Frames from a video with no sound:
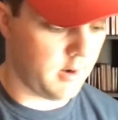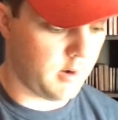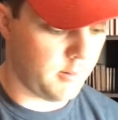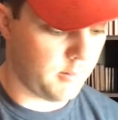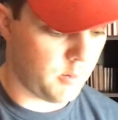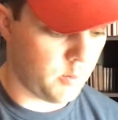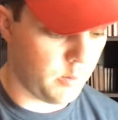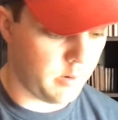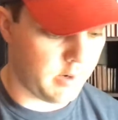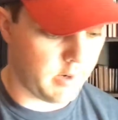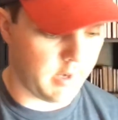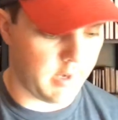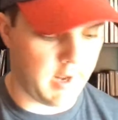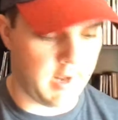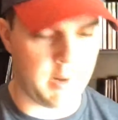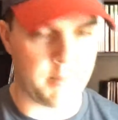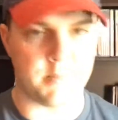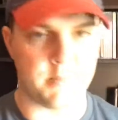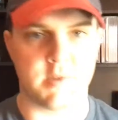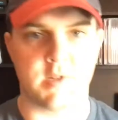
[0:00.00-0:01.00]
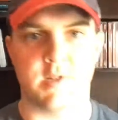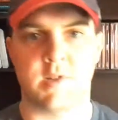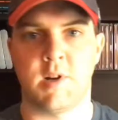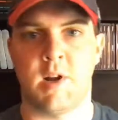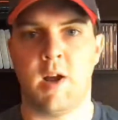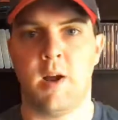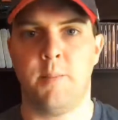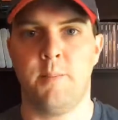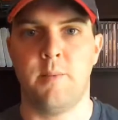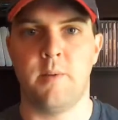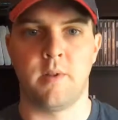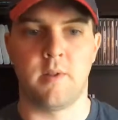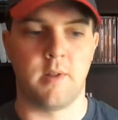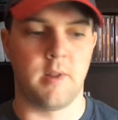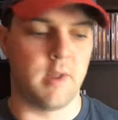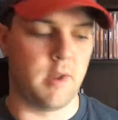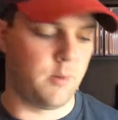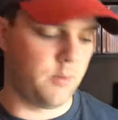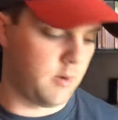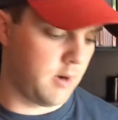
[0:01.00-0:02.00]
ended up going to GameStop,
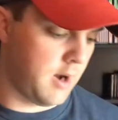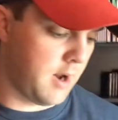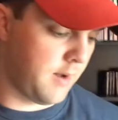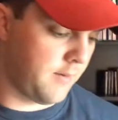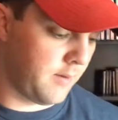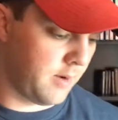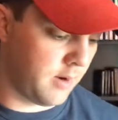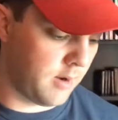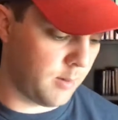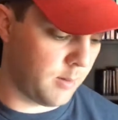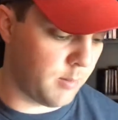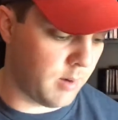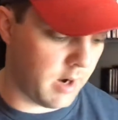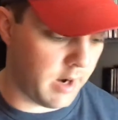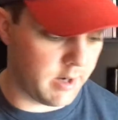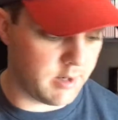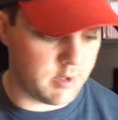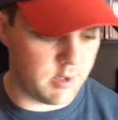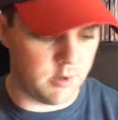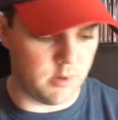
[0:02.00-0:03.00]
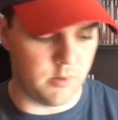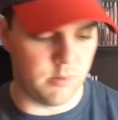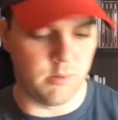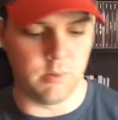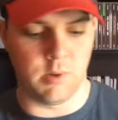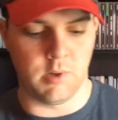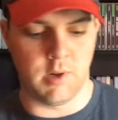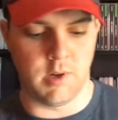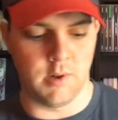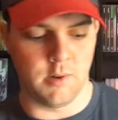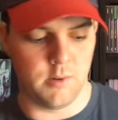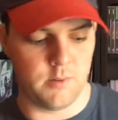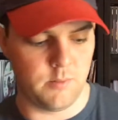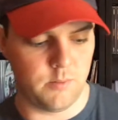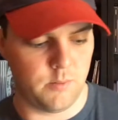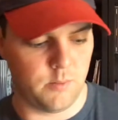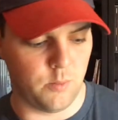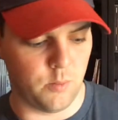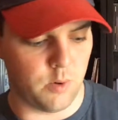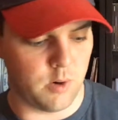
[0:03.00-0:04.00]
and they were having a buy two get
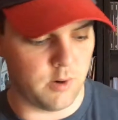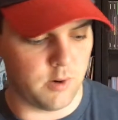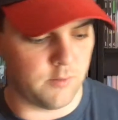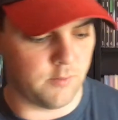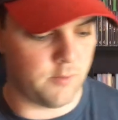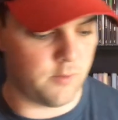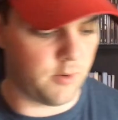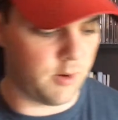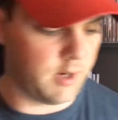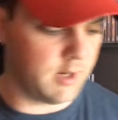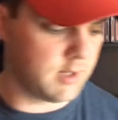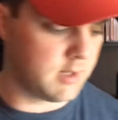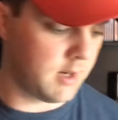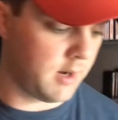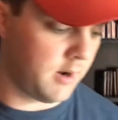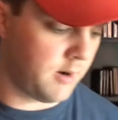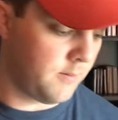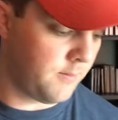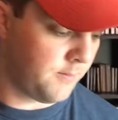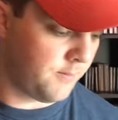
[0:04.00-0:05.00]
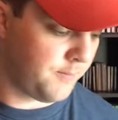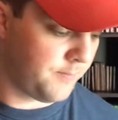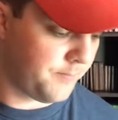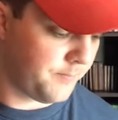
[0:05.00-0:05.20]
one free sale.